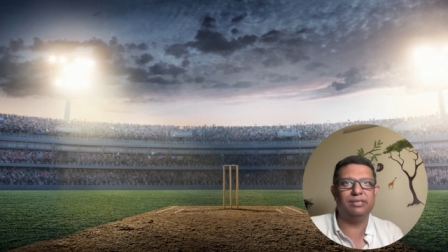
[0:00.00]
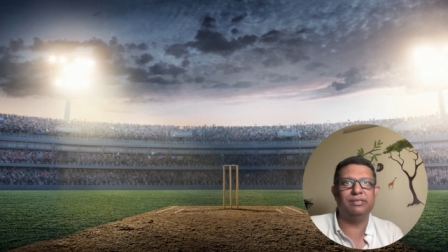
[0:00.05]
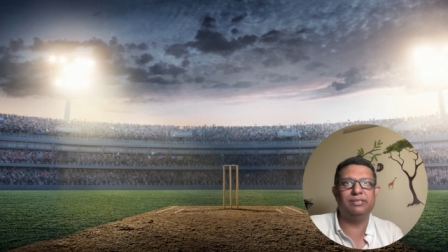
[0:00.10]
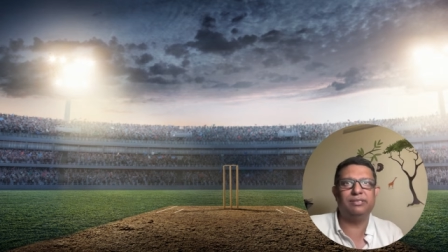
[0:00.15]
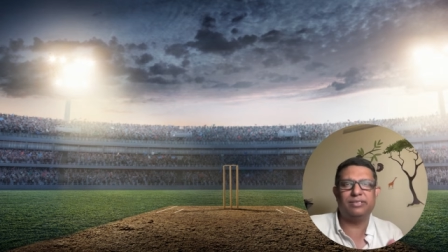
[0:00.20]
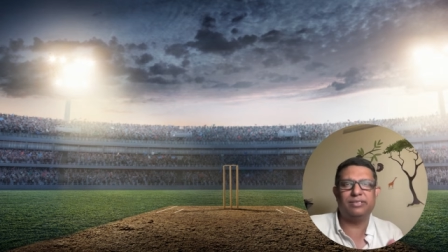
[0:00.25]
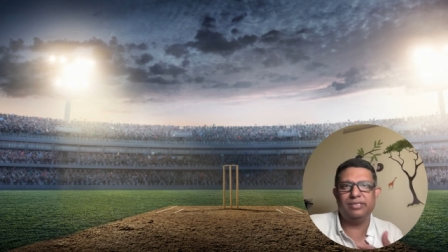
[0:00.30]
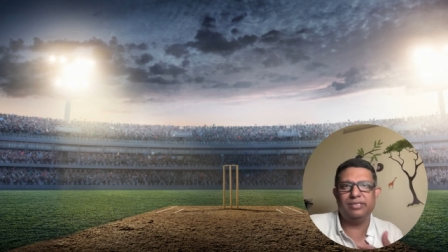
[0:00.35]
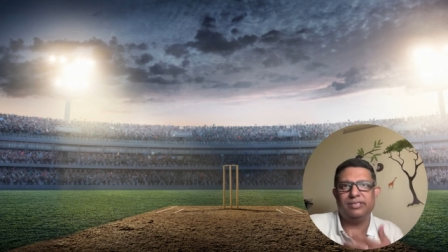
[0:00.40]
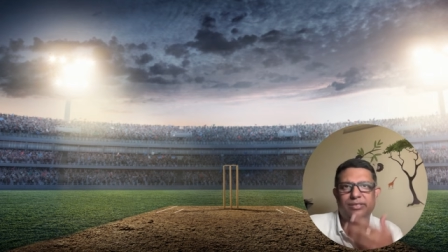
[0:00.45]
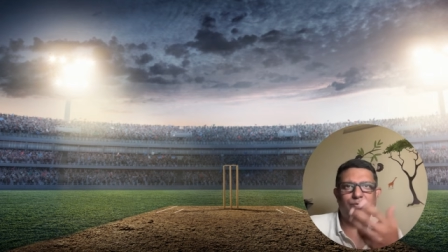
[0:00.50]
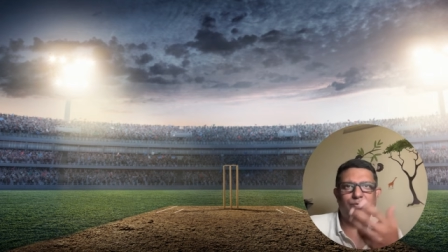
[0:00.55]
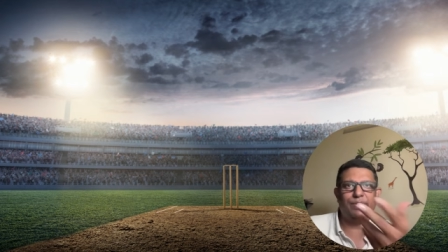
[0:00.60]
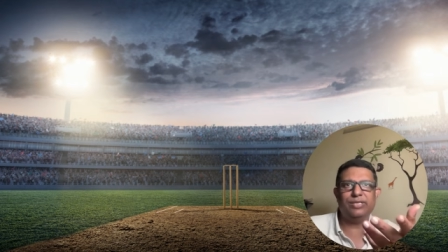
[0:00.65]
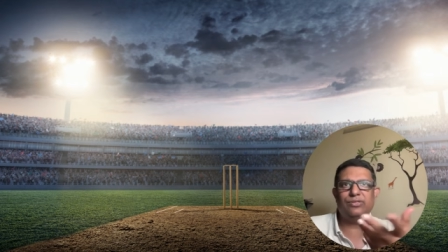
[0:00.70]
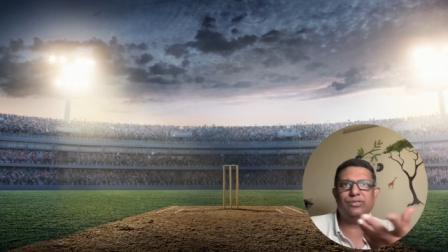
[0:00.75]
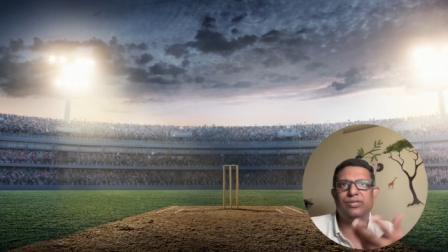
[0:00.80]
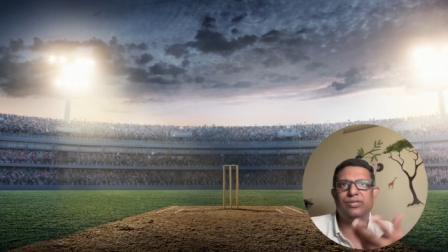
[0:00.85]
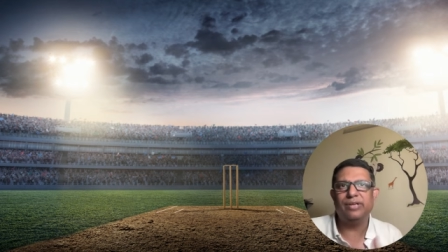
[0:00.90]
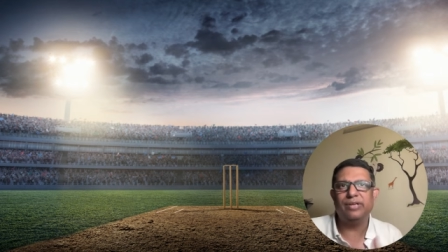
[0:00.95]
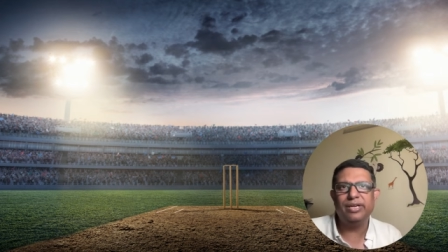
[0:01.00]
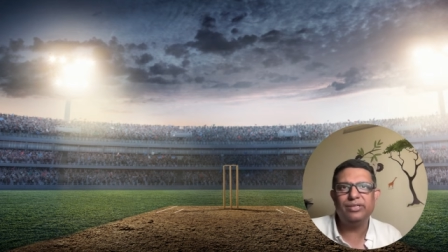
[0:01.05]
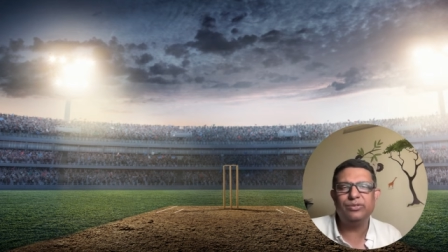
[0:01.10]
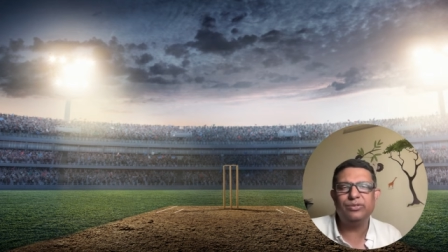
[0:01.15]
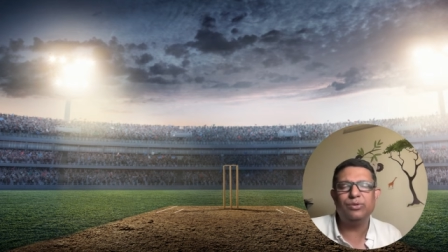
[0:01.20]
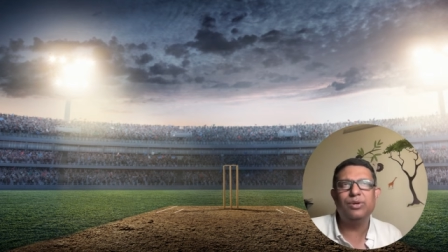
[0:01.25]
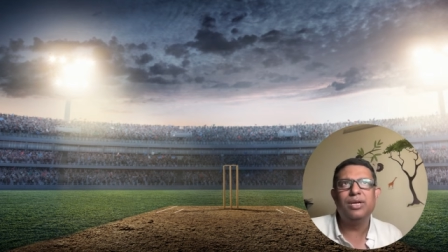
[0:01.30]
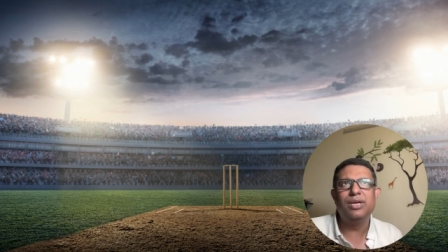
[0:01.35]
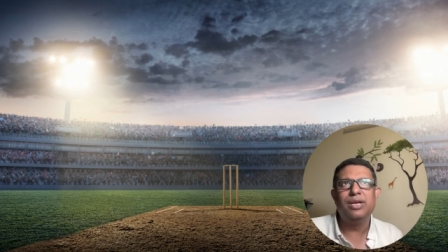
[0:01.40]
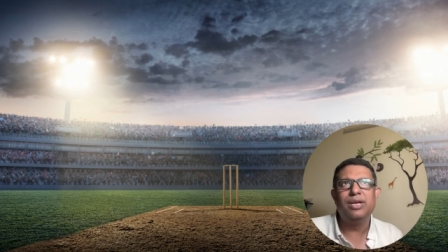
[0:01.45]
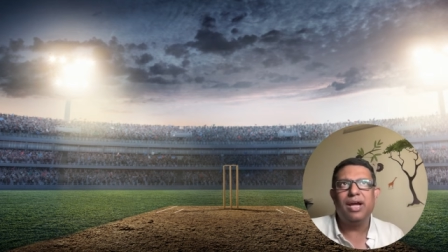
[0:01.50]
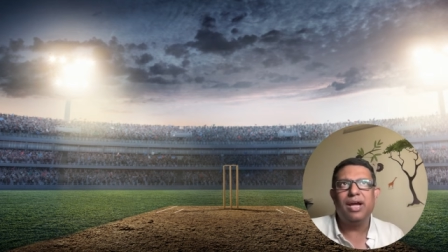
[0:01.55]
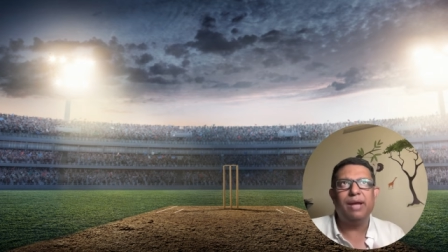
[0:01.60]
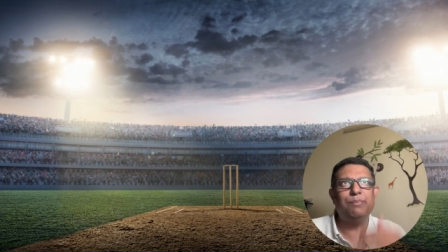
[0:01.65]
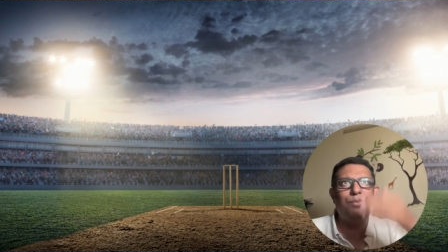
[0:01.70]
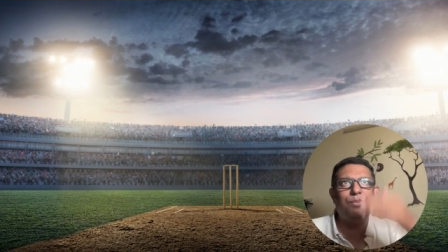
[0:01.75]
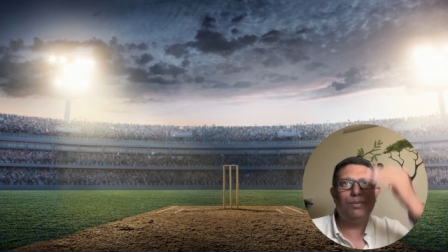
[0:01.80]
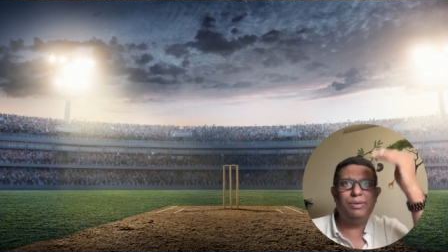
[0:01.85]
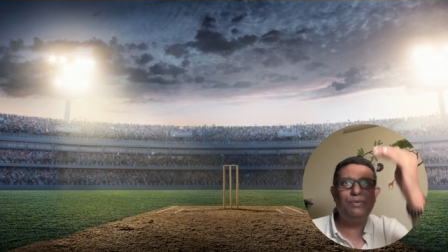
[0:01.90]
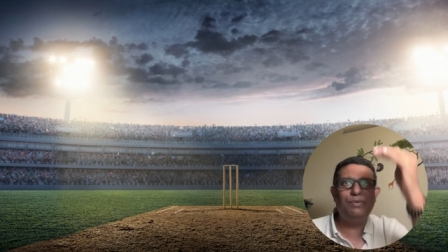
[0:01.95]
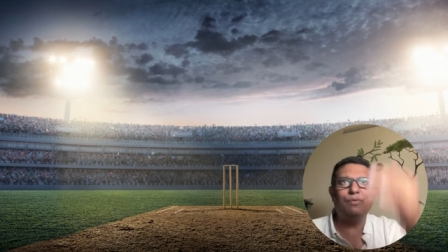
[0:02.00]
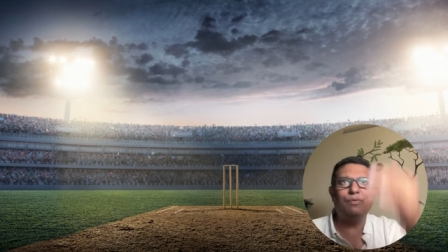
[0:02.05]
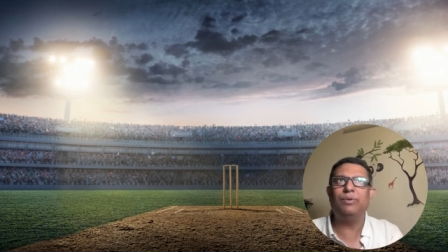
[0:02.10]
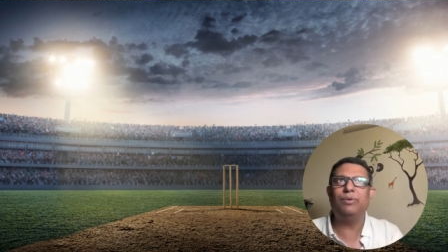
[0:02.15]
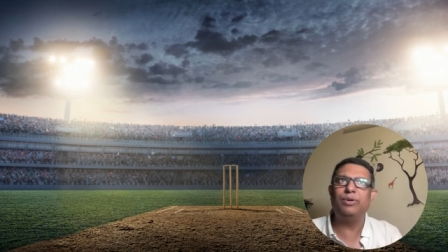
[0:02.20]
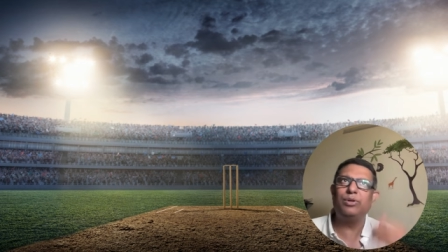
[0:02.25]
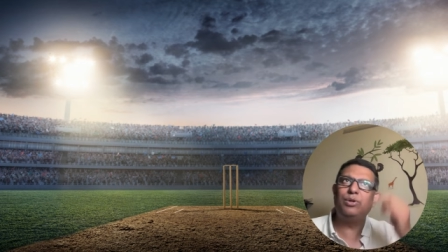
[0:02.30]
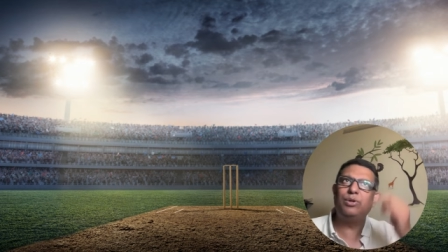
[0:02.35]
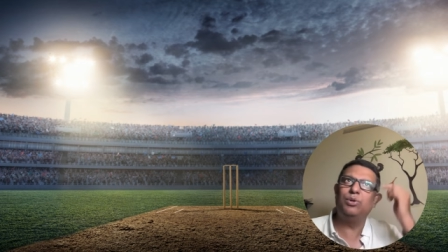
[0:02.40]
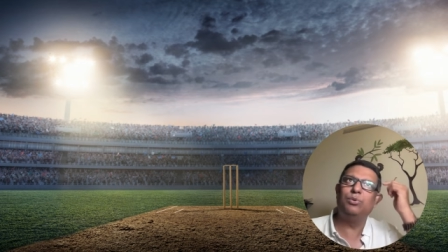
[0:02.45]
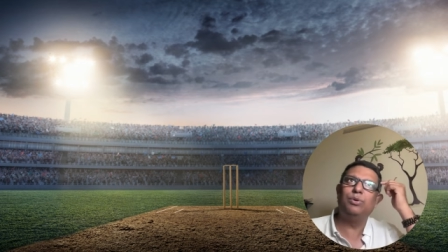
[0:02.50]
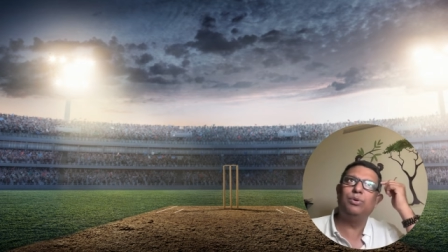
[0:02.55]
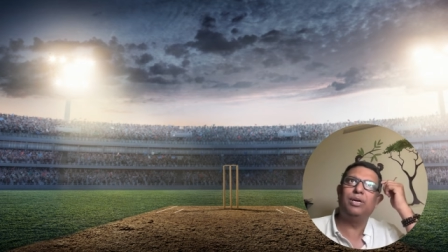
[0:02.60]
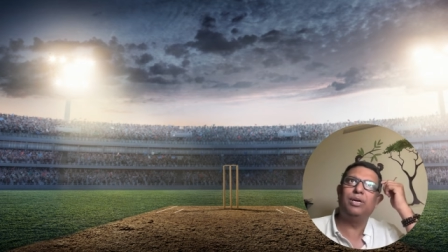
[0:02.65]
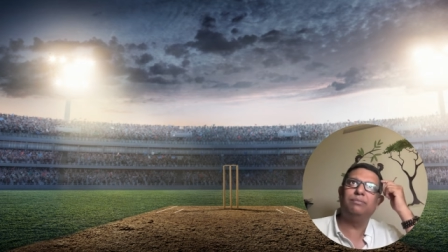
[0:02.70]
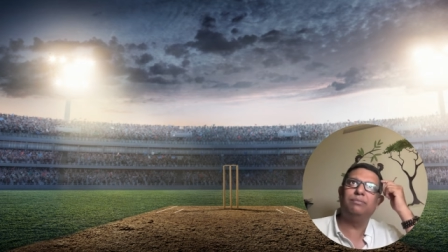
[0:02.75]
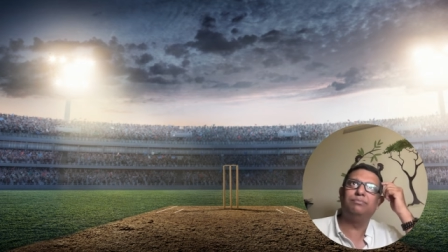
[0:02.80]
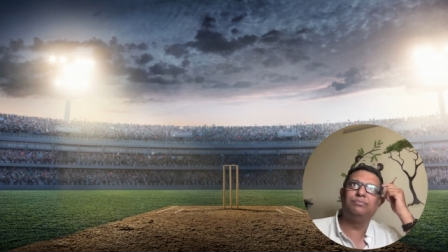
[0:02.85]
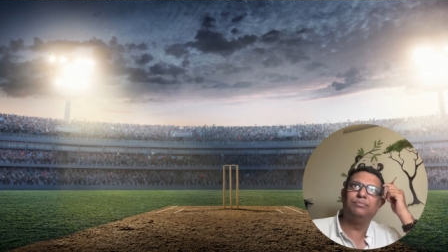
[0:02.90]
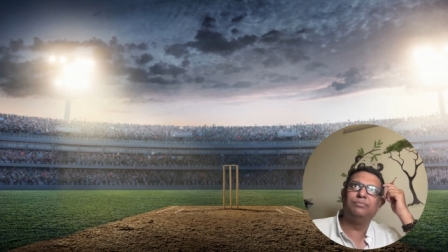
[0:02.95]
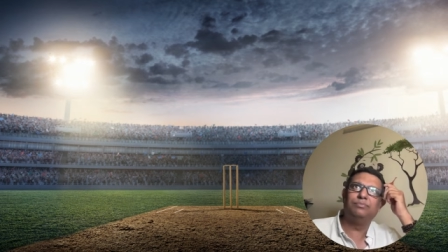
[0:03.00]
It's it's a question, right? So I probably want to do a